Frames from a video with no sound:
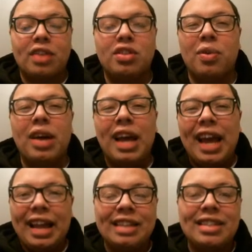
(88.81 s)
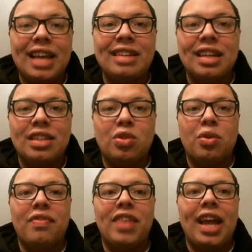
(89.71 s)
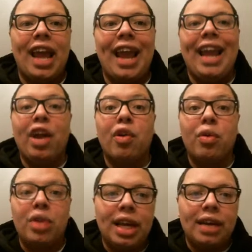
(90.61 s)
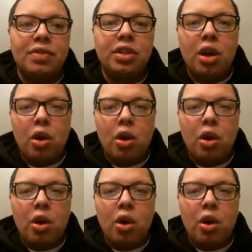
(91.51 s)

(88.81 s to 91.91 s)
So in this case, it's sort of like a Hero Lives,